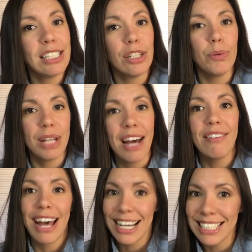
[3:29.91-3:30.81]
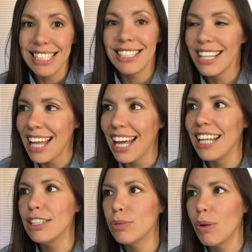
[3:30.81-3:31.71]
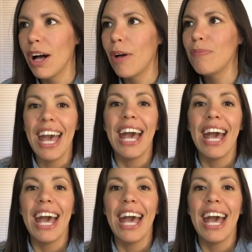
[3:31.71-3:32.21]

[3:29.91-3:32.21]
So you would have access to that as well.